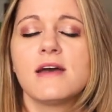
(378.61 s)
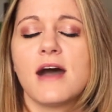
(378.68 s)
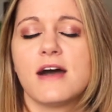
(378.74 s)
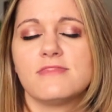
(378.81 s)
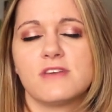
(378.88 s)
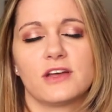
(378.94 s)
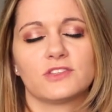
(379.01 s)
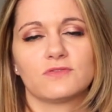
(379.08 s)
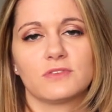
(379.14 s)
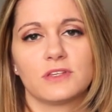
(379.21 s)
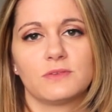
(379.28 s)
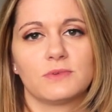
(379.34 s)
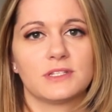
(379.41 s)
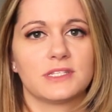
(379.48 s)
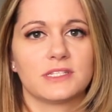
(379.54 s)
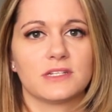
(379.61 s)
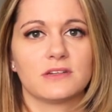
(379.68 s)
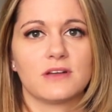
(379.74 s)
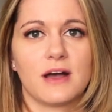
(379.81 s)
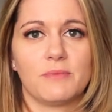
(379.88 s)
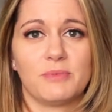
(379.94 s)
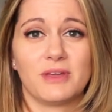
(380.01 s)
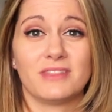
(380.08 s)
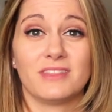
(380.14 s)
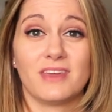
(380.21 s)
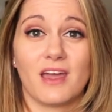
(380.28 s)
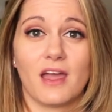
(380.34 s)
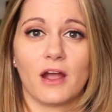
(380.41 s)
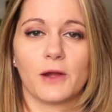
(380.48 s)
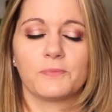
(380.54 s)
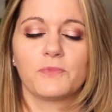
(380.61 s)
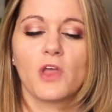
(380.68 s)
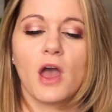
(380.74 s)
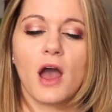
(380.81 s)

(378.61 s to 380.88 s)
And that's really what's still up in the air.